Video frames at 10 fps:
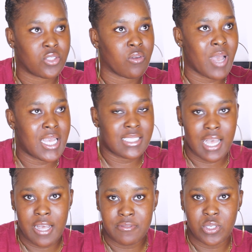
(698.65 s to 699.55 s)
So right
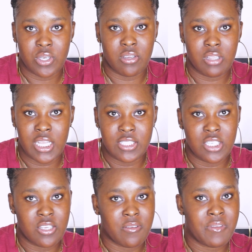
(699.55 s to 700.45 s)
after
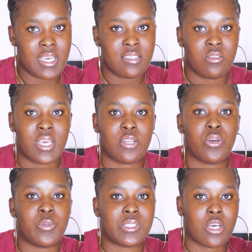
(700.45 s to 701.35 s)
cleansing your face, you can
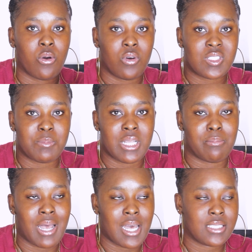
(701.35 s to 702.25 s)
go in with a oatmeal
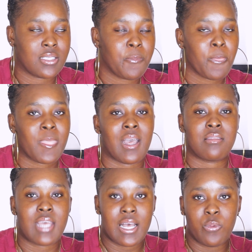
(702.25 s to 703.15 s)
mask,
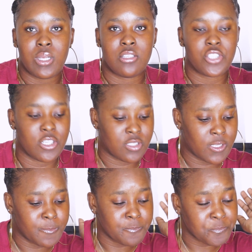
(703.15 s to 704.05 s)
and that will just